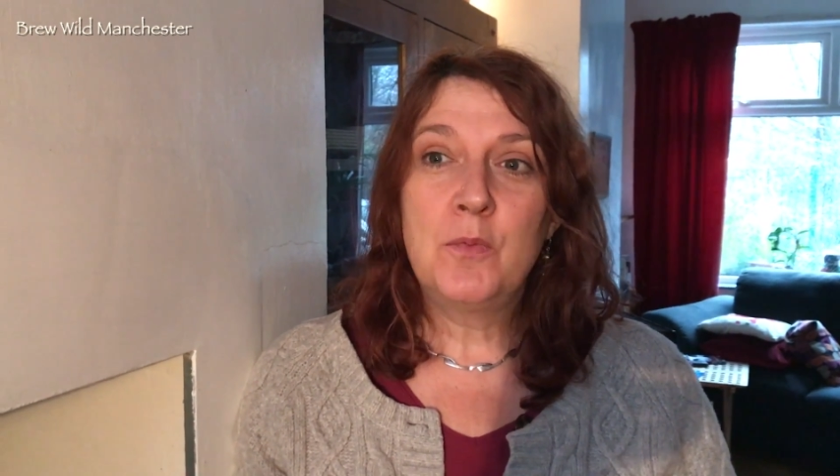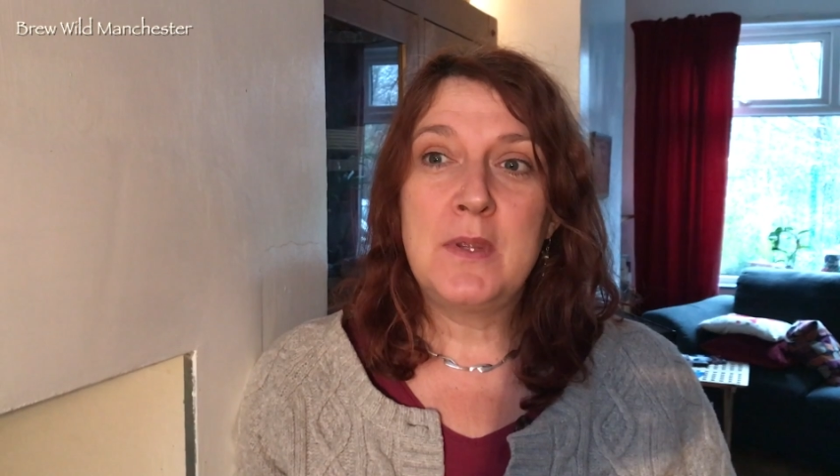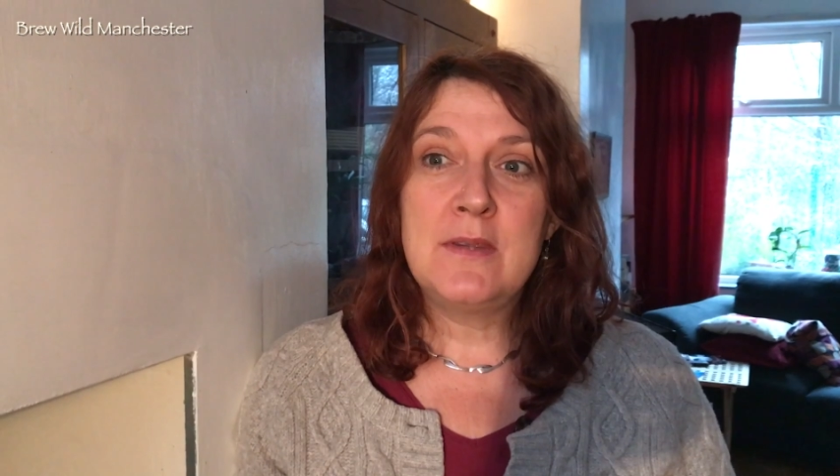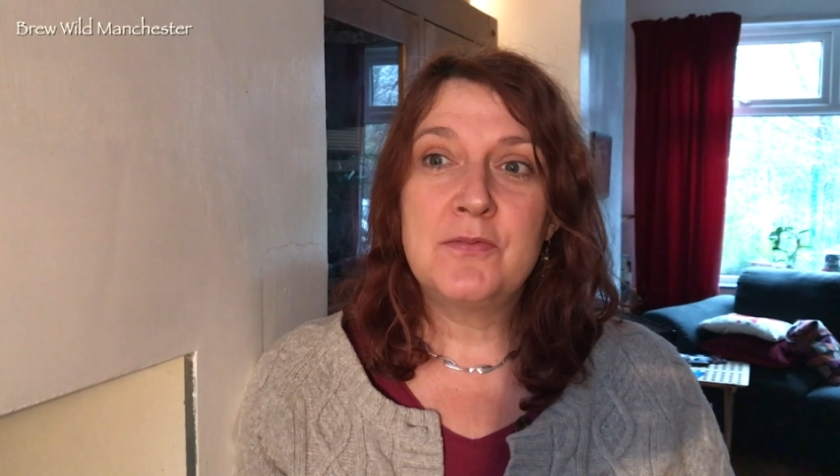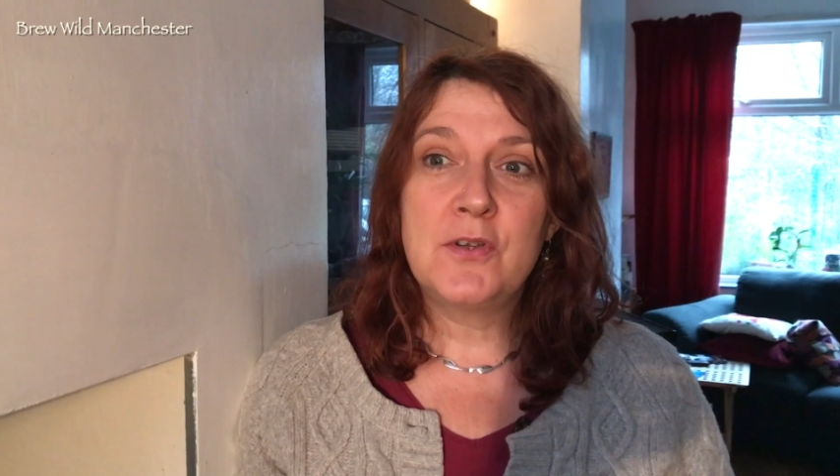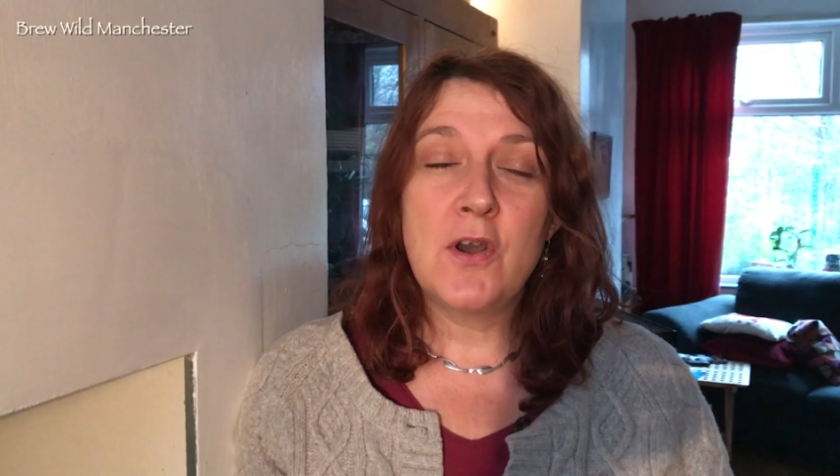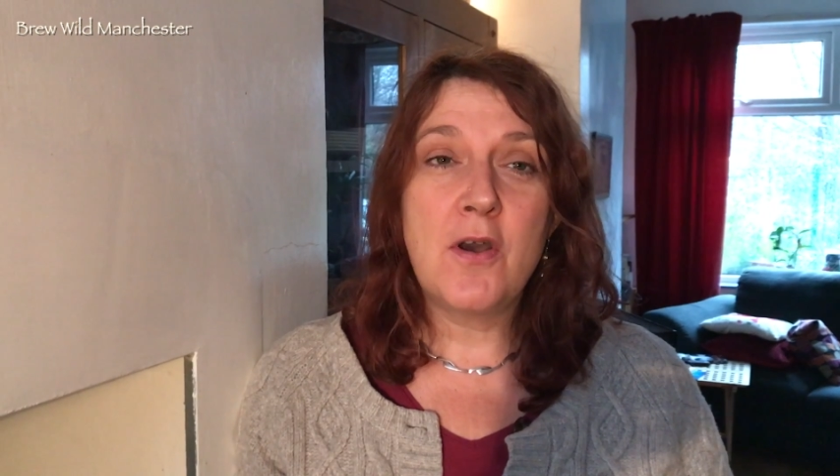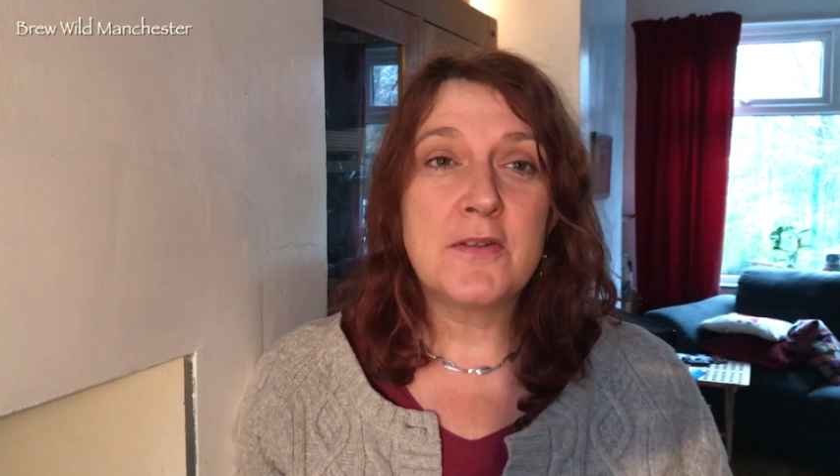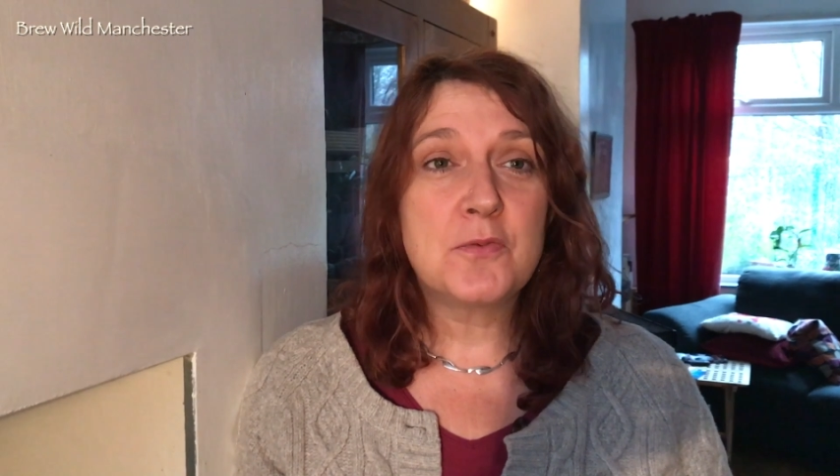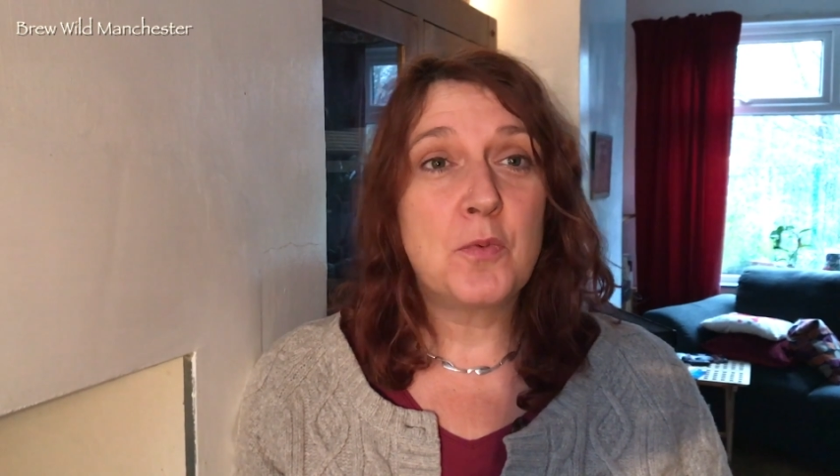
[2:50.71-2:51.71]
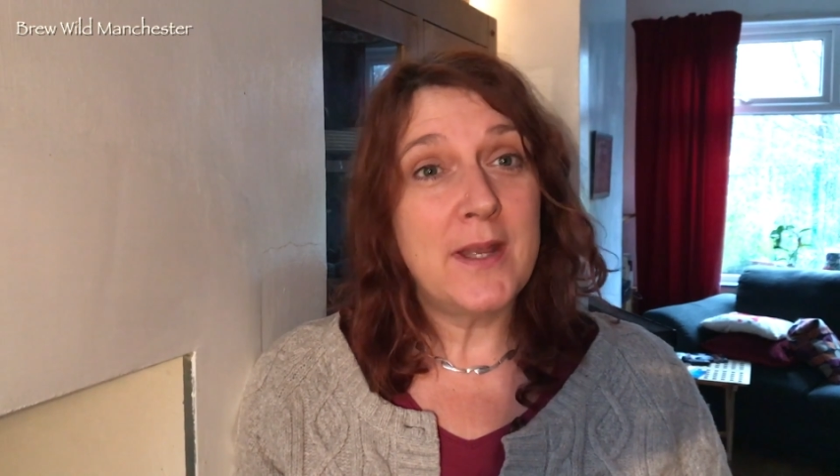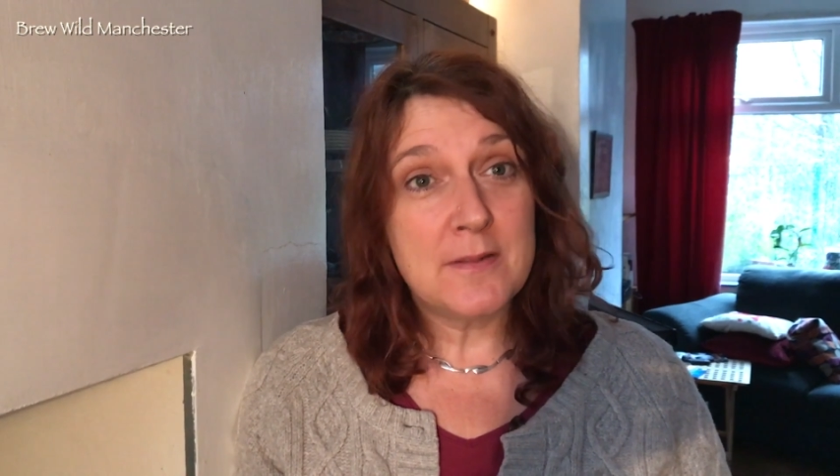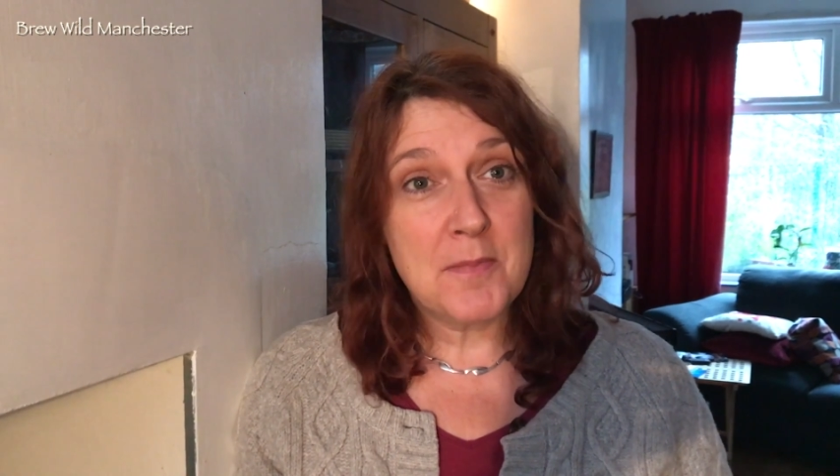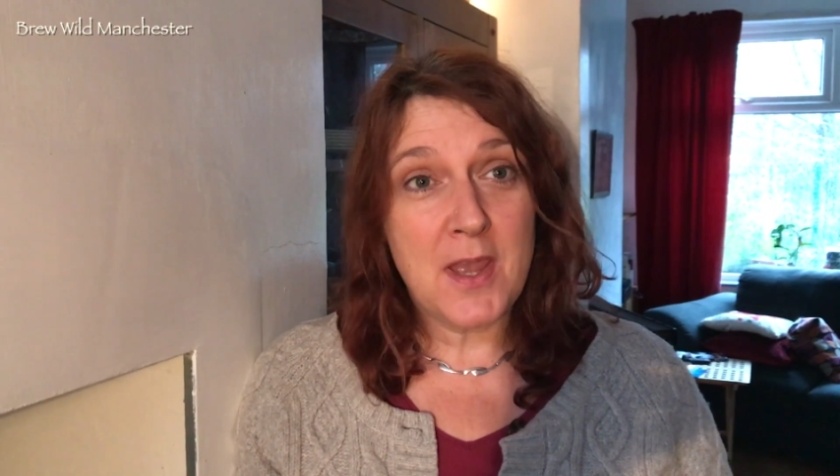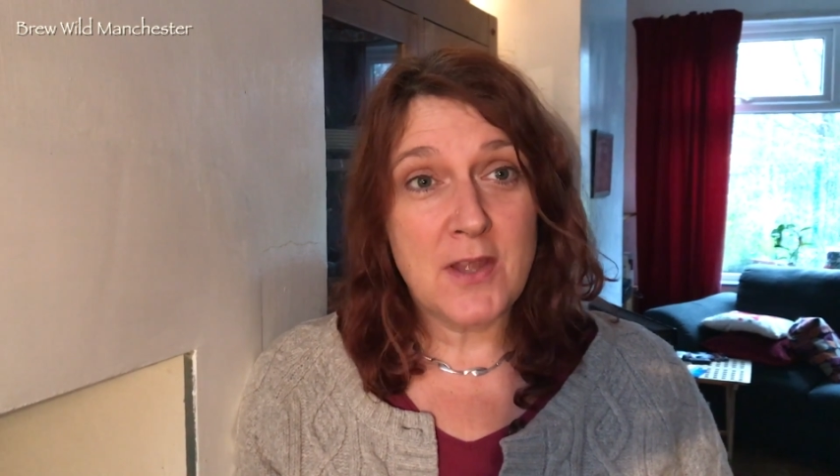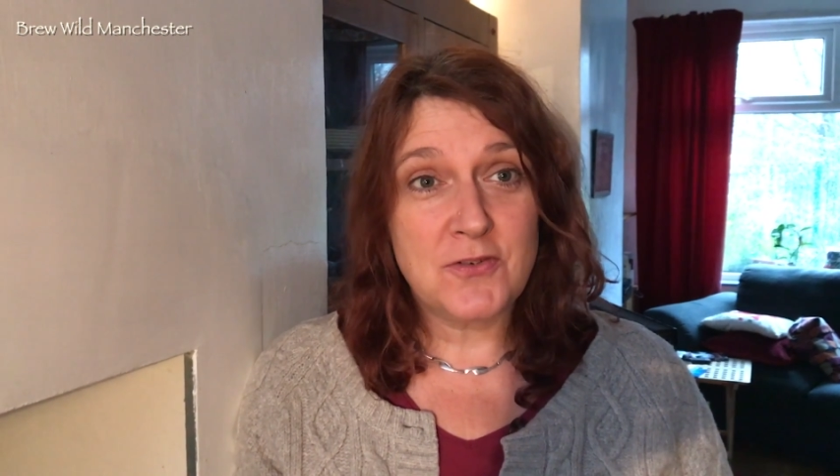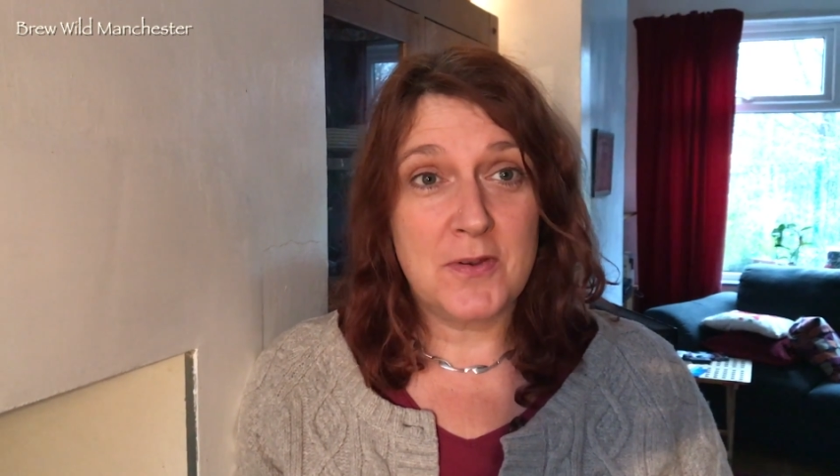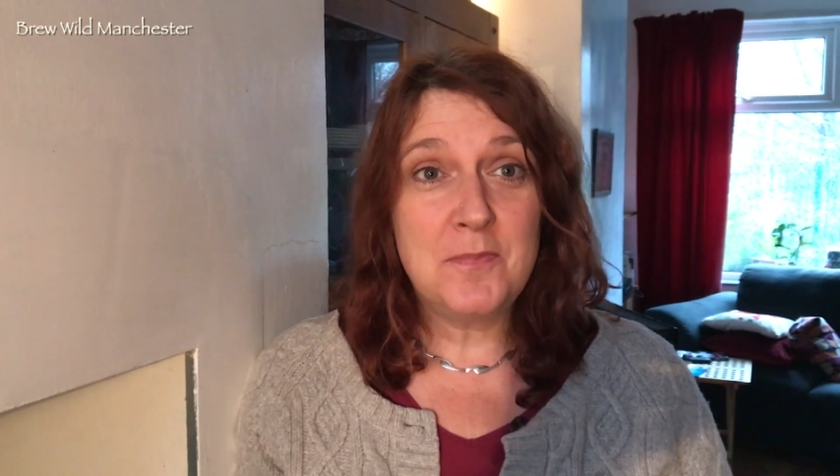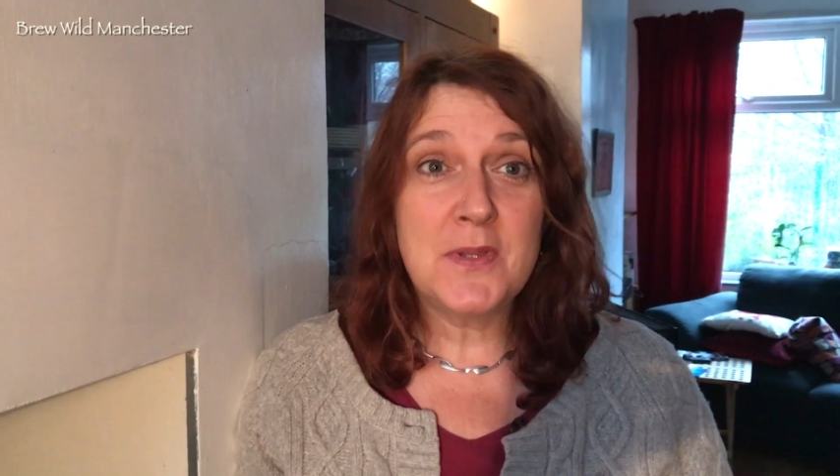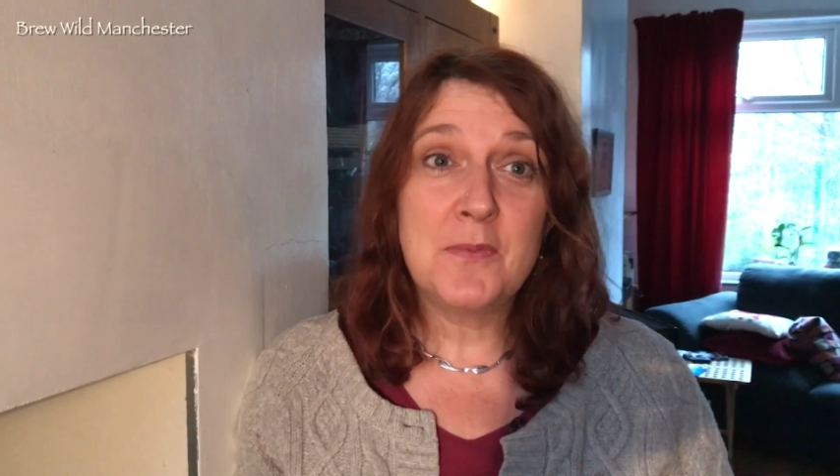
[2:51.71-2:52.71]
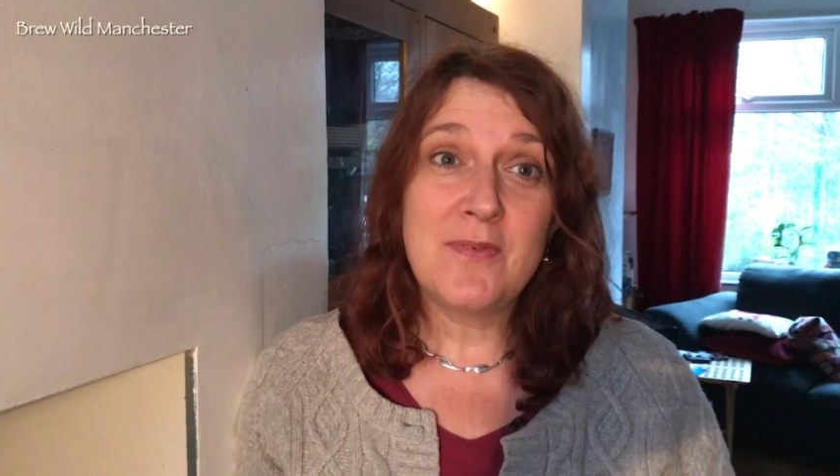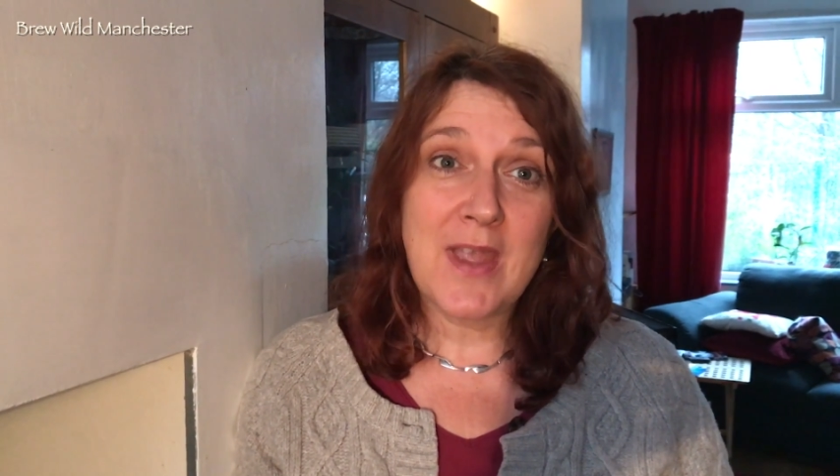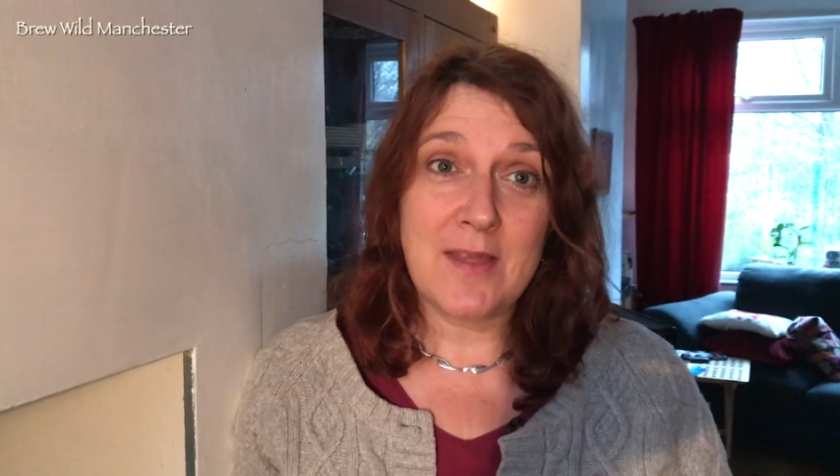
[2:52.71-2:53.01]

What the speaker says: We've got Wild Marjoram that we've